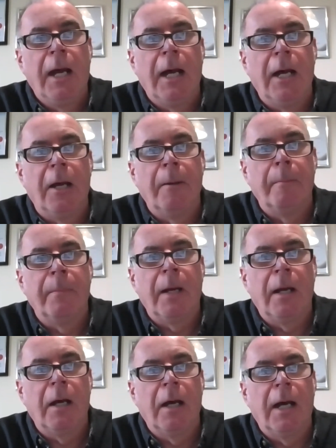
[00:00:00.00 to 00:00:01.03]

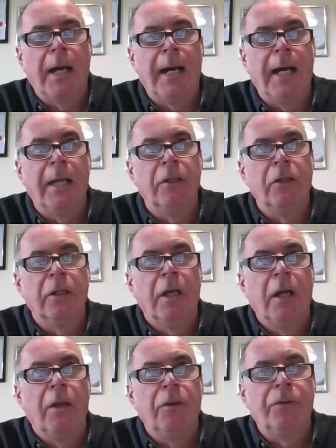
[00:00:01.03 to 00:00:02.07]
And
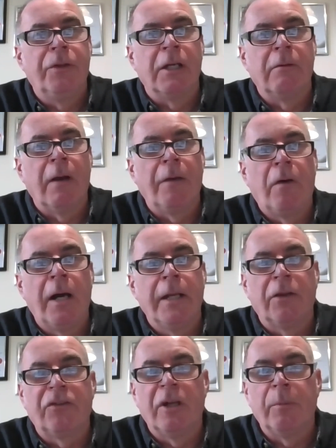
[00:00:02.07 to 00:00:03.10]
the graphite
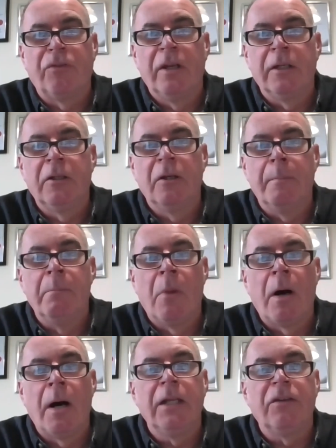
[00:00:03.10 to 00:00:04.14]
and sodium silicate
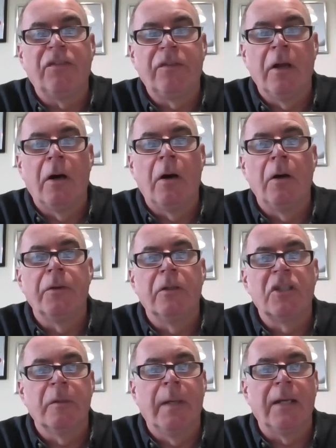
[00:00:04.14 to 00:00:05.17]
might start
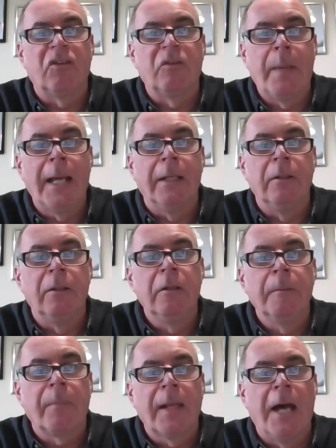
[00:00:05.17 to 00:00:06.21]
to expand
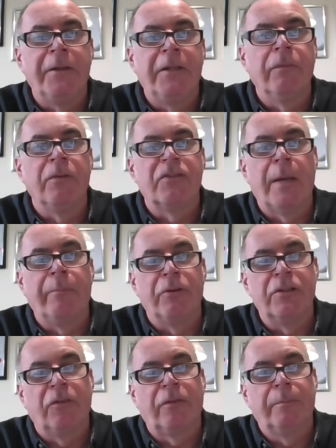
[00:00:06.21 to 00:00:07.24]
at different
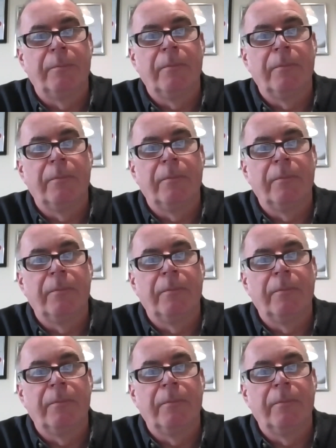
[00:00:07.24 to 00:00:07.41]
temperatures.